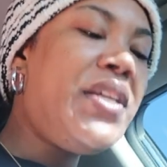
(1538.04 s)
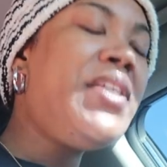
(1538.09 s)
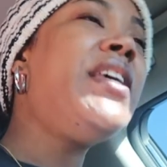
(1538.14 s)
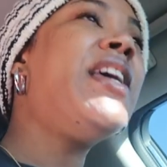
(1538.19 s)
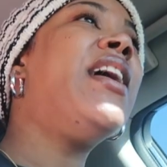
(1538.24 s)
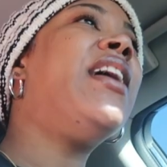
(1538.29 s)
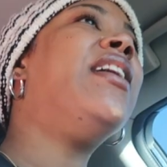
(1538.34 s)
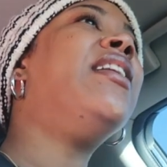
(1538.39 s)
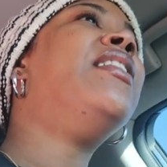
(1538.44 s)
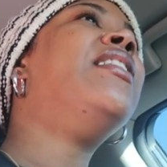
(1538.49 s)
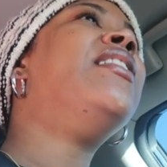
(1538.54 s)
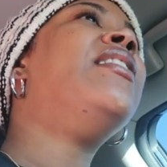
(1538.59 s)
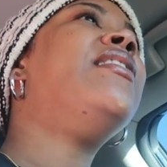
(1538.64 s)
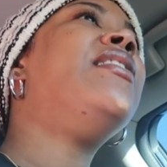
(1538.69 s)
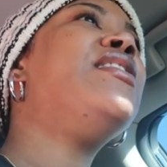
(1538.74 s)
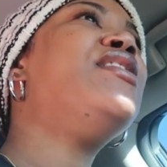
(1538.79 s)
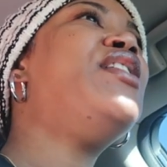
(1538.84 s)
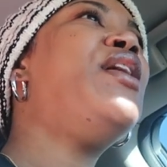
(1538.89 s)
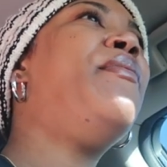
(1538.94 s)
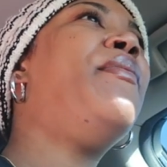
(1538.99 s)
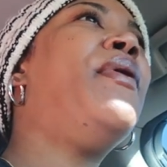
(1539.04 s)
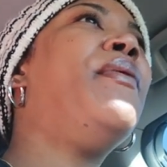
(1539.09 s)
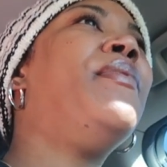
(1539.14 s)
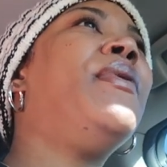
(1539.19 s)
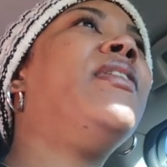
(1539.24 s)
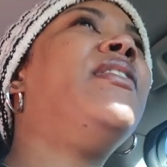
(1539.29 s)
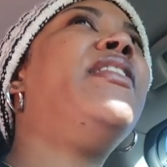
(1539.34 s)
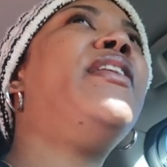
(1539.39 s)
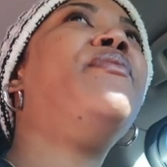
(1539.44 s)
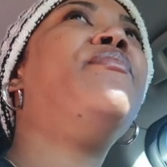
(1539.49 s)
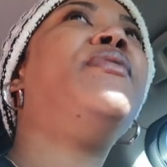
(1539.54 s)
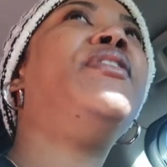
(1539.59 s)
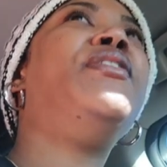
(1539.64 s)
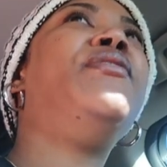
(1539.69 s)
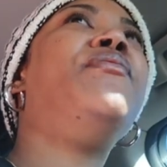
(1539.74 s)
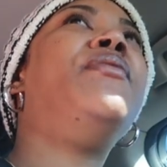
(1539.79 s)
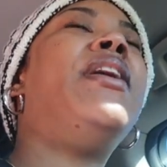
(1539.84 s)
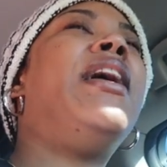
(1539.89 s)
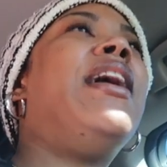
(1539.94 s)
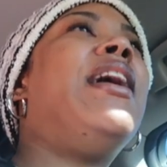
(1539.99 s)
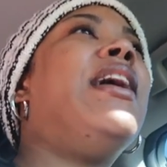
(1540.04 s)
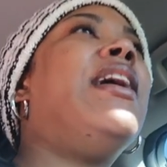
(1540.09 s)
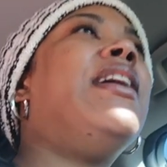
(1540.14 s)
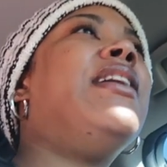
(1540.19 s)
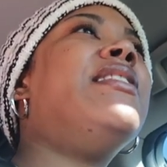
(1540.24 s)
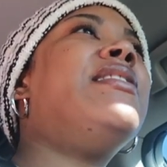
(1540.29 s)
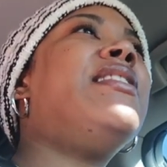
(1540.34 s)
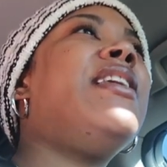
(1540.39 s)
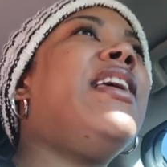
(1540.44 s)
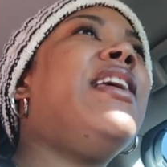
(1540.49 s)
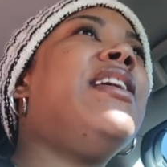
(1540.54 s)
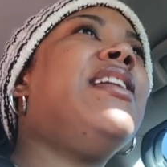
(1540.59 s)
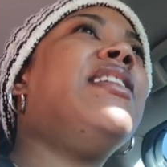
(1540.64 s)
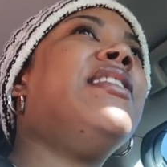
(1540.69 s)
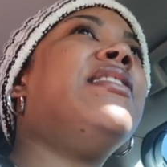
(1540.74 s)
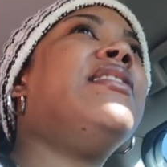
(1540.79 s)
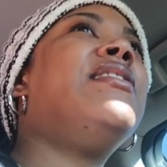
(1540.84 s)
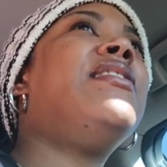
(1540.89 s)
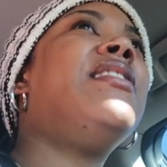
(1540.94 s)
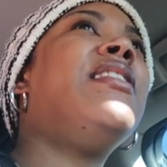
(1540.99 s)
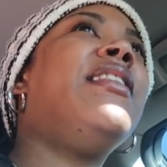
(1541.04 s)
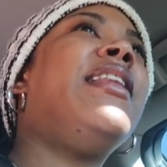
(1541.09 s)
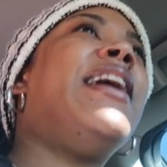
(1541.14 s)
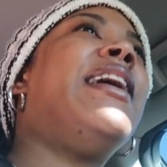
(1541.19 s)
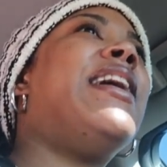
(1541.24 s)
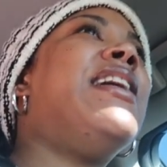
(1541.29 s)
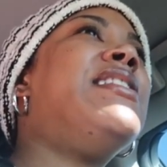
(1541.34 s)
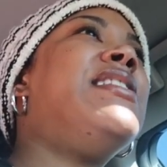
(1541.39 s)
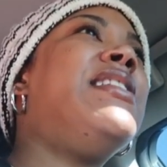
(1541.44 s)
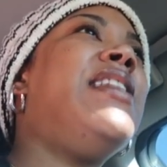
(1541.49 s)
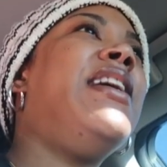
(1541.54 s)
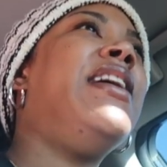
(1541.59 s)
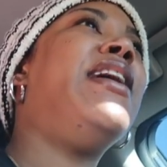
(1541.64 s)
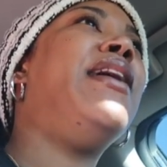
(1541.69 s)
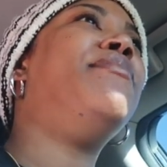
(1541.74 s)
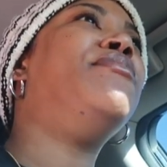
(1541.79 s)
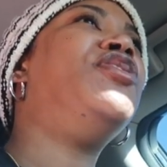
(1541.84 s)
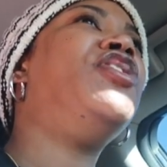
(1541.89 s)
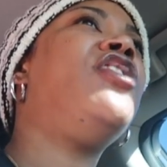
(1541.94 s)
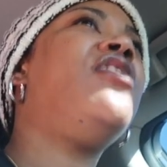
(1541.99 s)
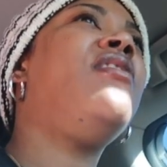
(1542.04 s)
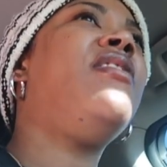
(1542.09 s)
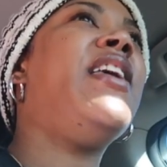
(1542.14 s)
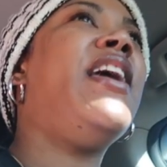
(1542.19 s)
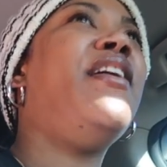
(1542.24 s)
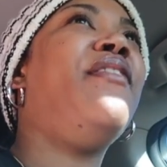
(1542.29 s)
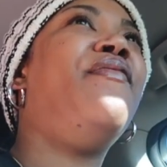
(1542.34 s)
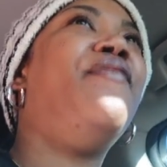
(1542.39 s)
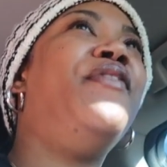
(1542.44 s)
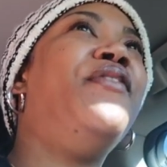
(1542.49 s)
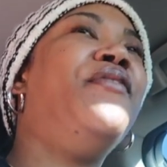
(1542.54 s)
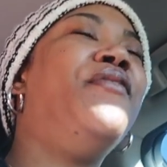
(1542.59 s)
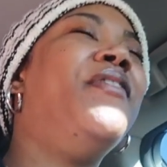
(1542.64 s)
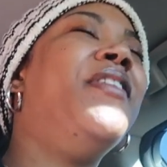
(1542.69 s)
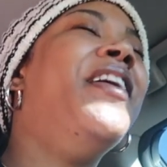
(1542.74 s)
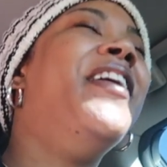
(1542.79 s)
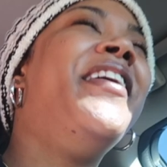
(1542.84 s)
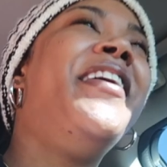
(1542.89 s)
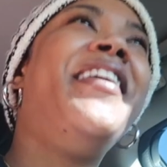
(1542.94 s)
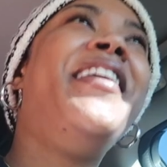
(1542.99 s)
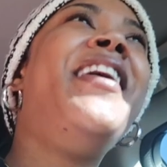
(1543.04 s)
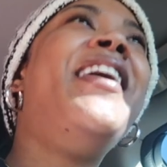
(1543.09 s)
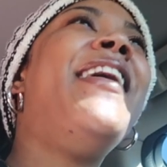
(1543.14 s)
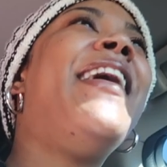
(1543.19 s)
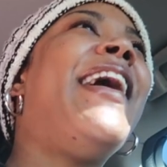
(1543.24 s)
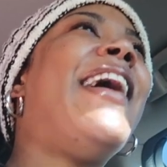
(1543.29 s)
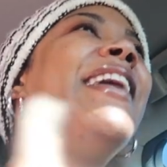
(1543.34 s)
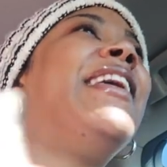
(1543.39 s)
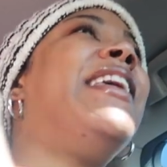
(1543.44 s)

yeah, that's how my birthday went, you guys. And like I said, I'm just thankful. I